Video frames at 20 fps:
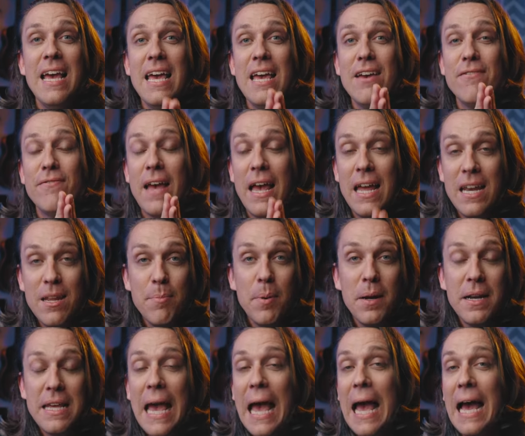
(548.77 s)
If
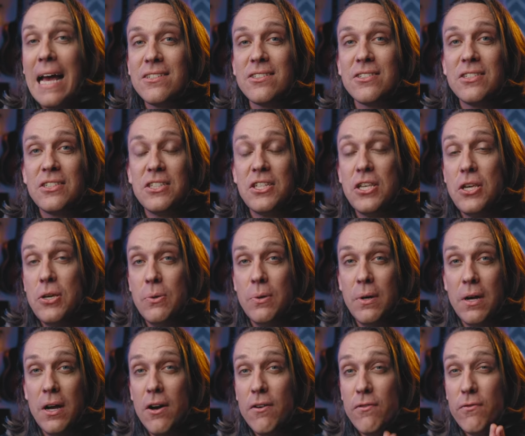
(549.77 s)
anybody asks you
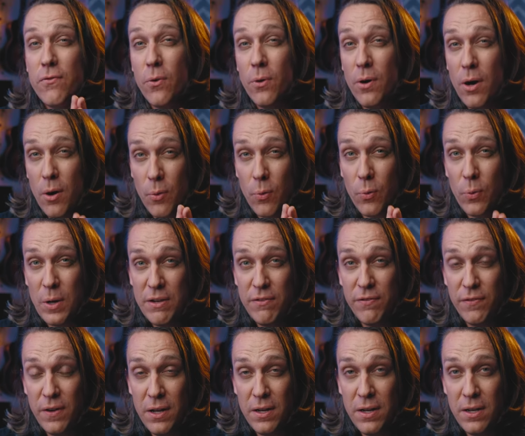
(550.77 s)
for a
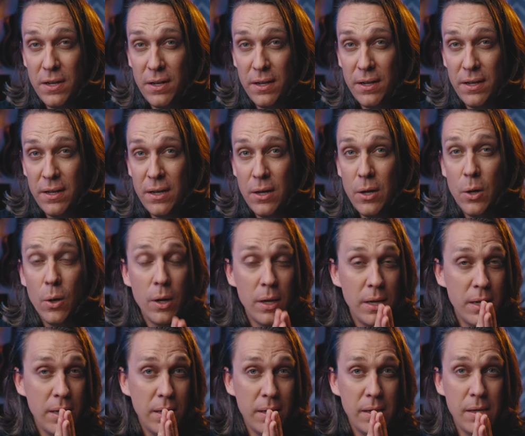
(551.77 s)
refund
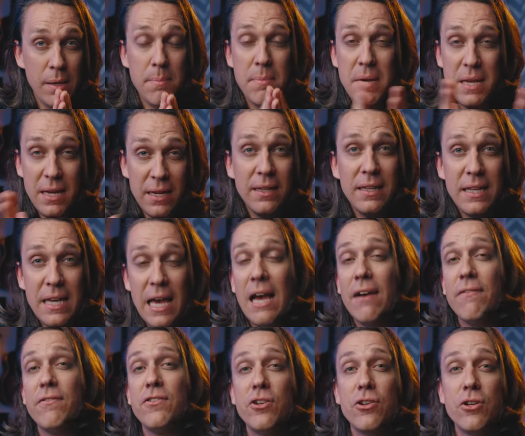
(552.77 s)
immediately
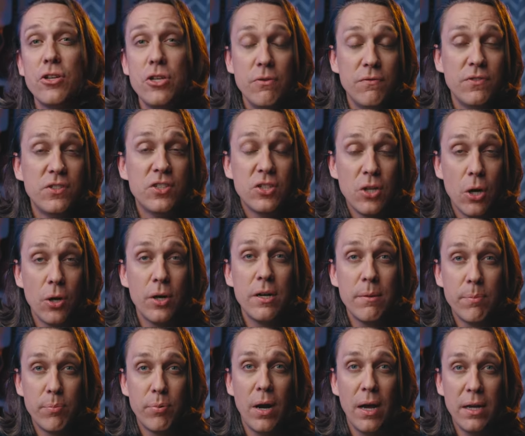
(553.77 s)
after you've started
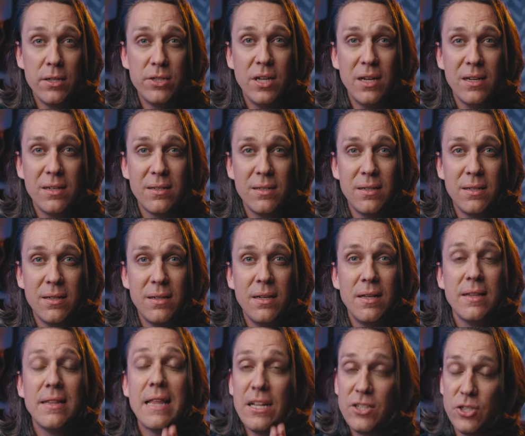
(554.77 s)
a project,
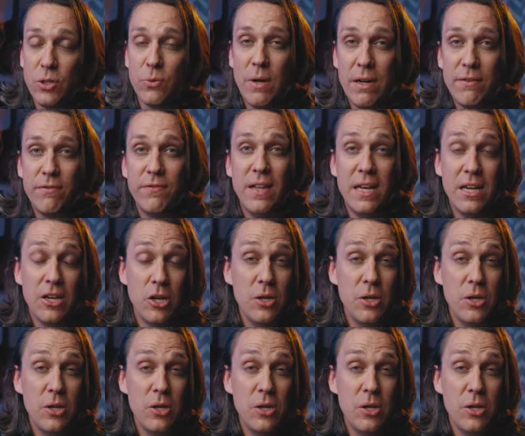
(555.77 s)
that's a red flag.